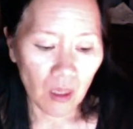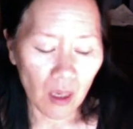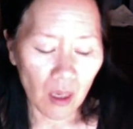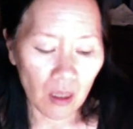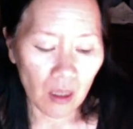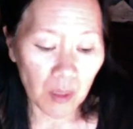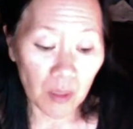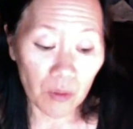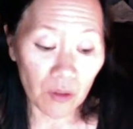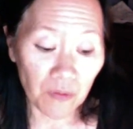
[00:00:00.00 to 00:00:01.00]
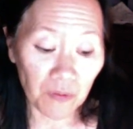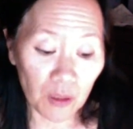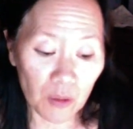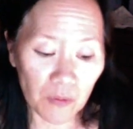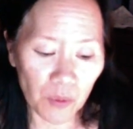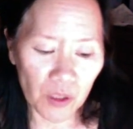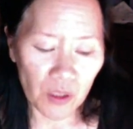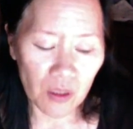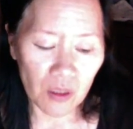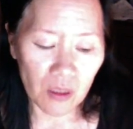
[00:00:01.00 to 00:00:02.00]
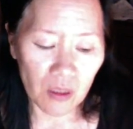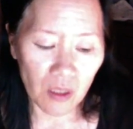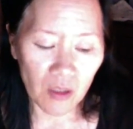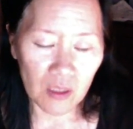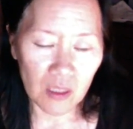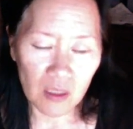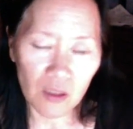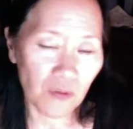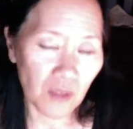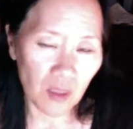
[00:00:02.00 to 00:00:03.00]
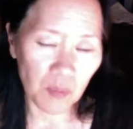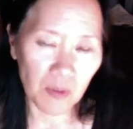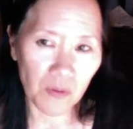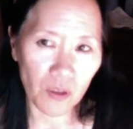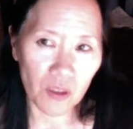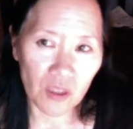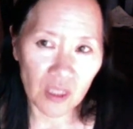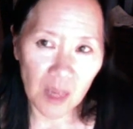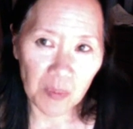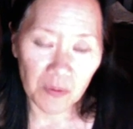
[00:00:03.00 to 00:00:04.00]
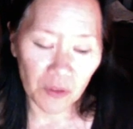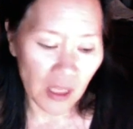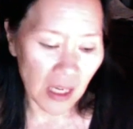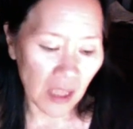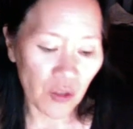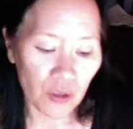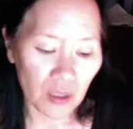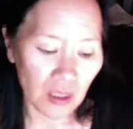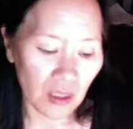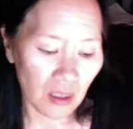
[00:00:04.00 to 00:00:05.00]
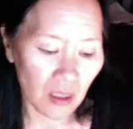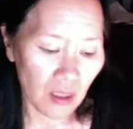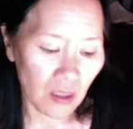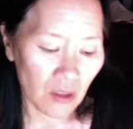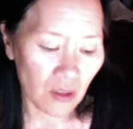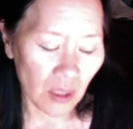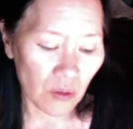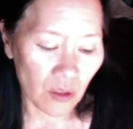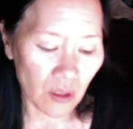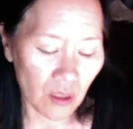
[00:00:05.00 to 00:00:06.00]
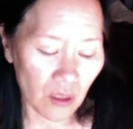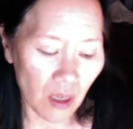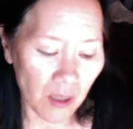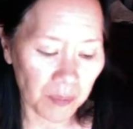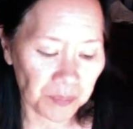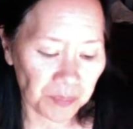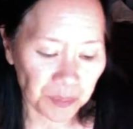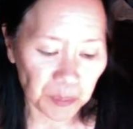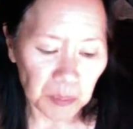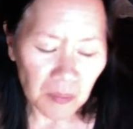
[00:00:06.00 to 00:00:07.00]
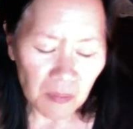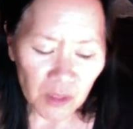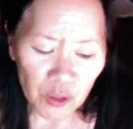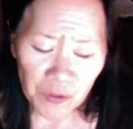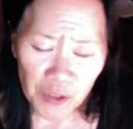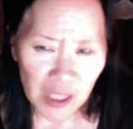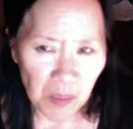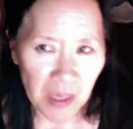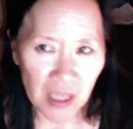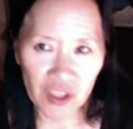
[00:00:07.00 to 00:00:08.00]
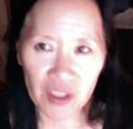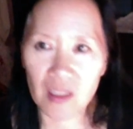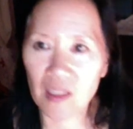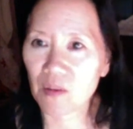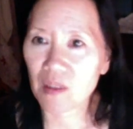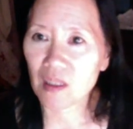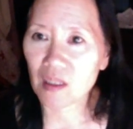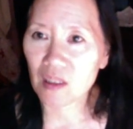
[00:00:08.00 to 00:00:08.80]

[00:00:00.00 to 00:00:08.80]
And your flow of questions, I could tell that you've done it before. It just happened very naturally. That was good. You're very compassionate. I would say that's